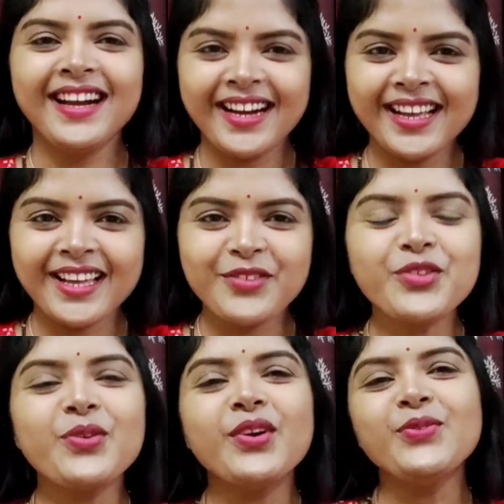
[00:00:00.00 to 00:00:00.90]
Hi
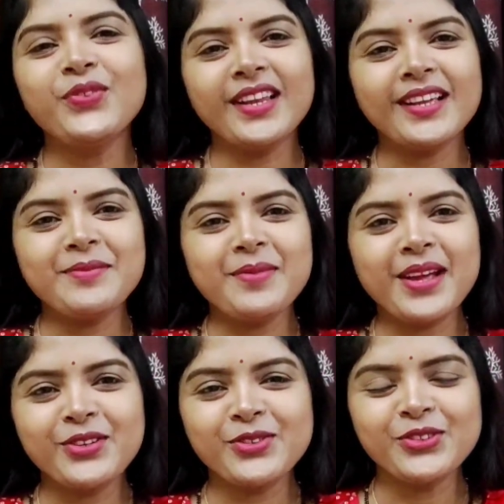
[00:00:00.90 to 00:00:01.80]
everyone, welcome
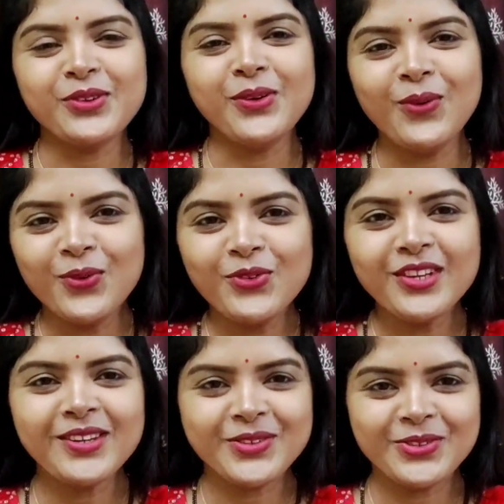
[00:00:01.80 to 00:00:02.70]
back to your own
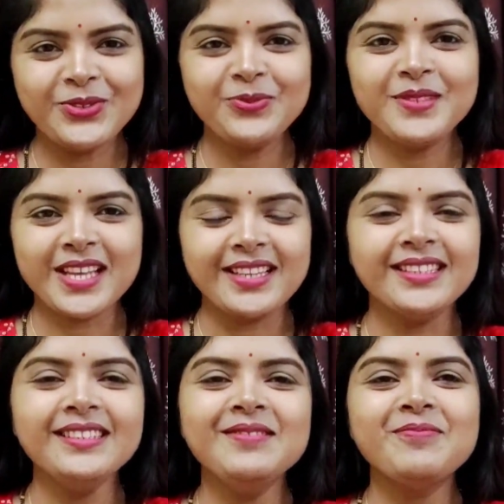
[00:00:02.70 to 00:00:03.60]
YouTube
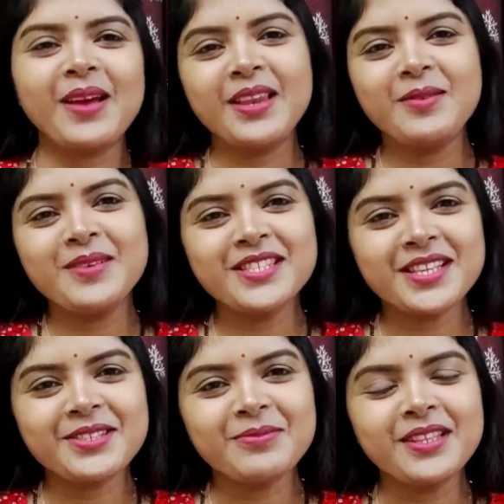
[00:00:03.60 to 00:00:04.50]
channel. My name is
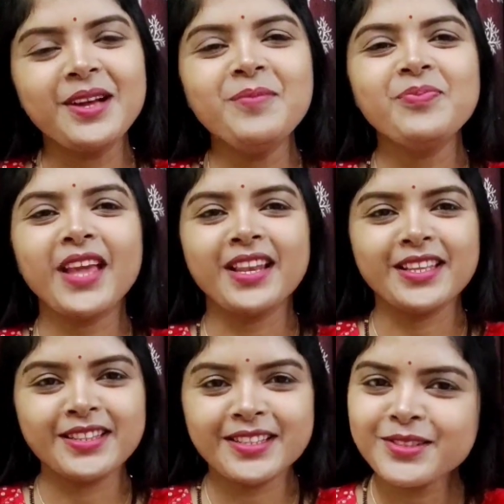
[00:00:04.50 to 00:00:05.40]
Tasmita and
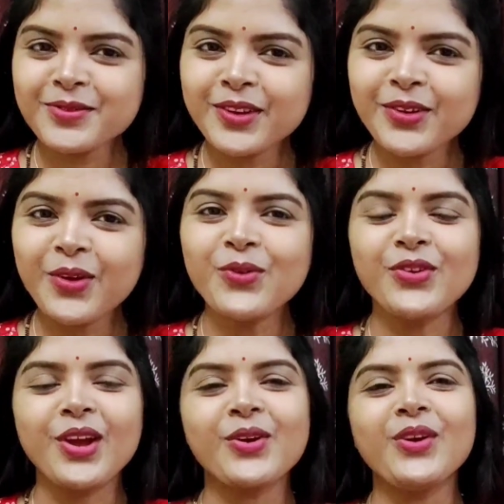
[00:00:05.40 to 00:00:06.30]
in this video
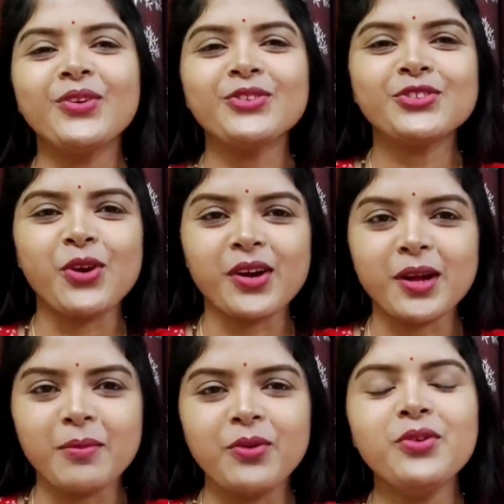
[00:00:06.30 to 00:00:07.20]
we are going to talk
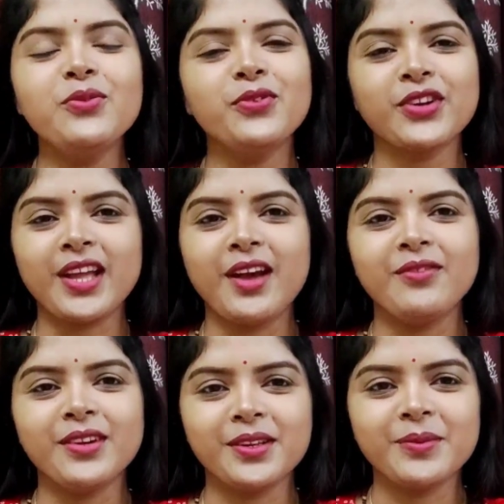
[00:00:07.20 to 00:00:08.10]
about
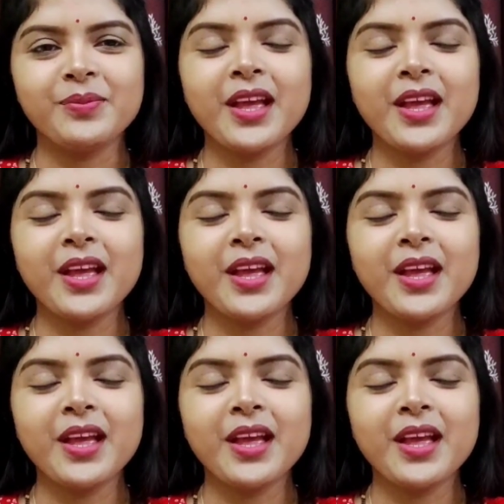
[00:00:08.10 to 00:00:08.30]
vocabulary.